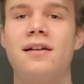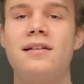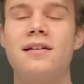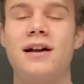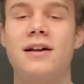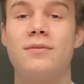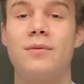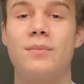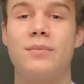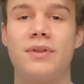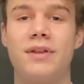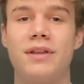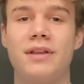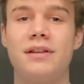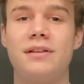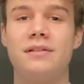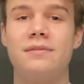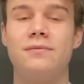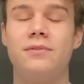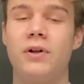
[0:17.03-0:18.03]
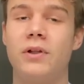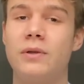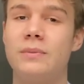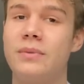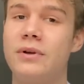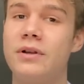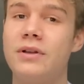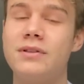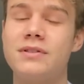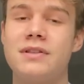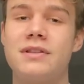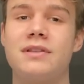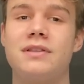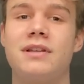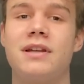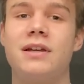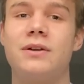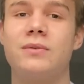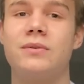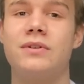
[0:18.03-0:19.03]
I've been playing volleyball since
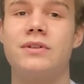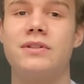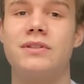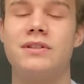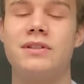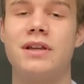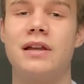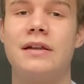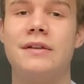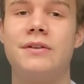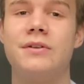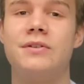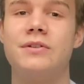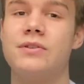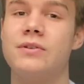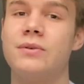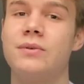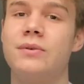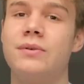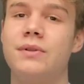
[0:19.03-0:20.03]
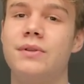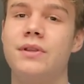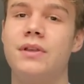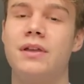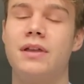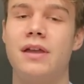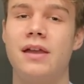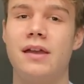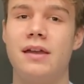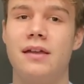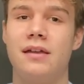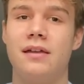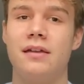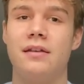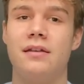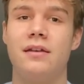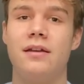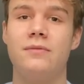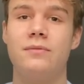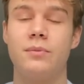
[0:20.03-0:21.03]
I was 9 years old,
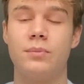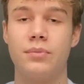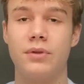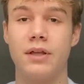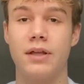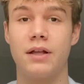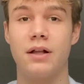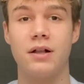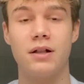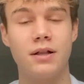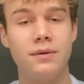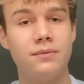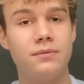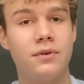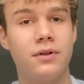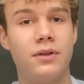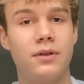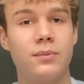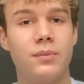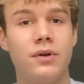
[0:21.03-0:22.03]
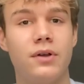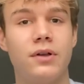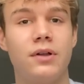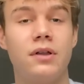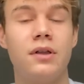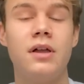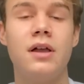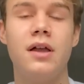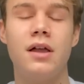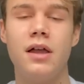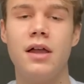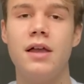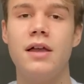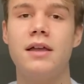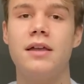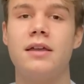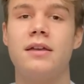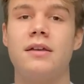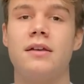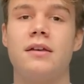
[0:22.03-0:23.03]
and I've been playing club volleyball
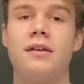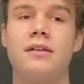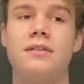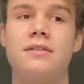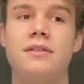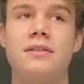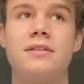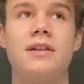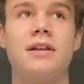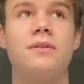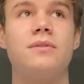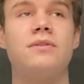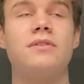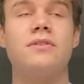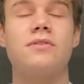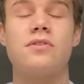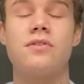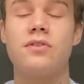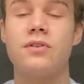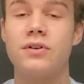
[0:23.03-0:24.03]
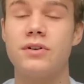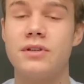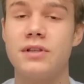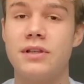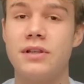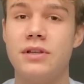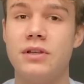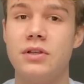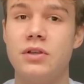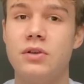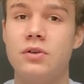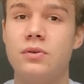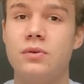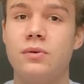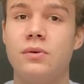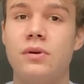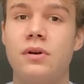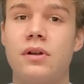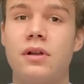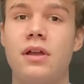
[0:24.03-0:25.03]
since I was in
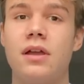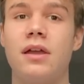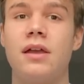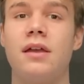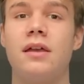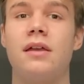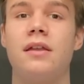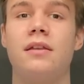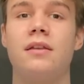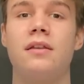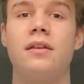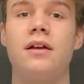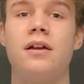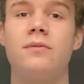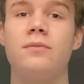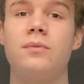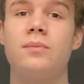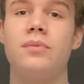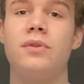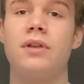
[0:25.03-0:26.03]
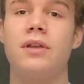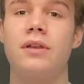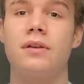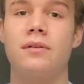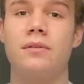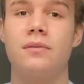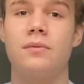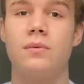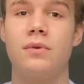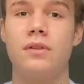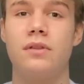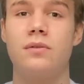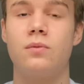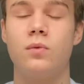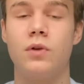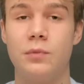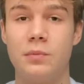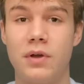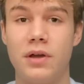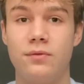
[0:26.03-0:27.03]
13U, and I've been playing with
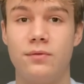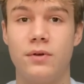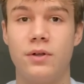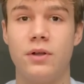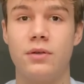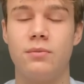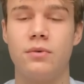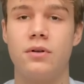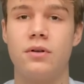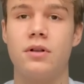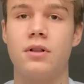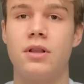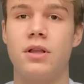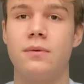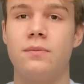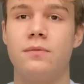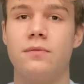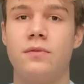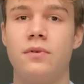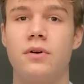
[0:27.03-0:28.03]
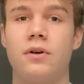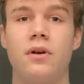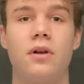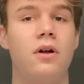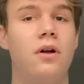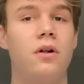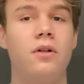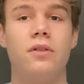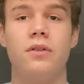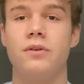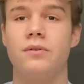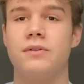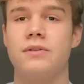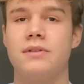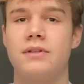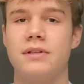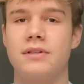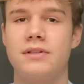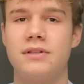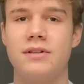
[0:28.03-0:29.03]
Winman Volleyball Club for all those
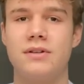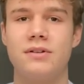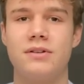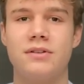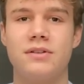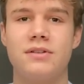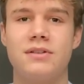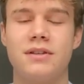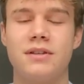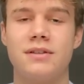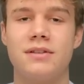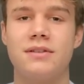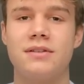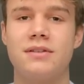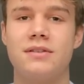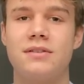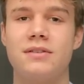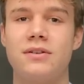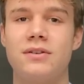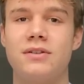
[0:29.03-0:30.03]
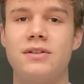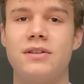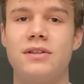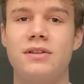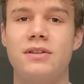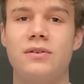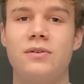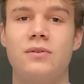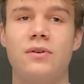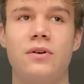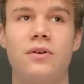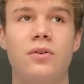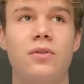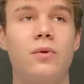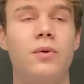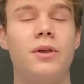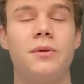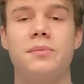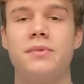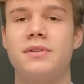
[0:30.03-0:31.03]
6 years, since 13U all the
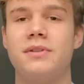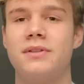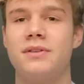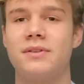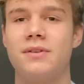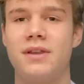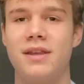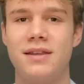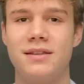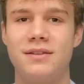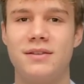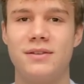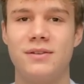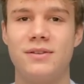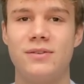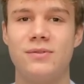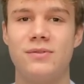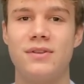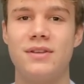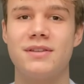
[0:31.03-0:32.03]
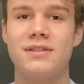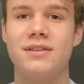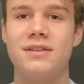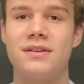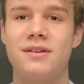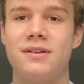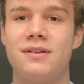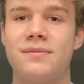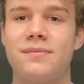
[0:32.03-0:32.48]
way up until 18U this year.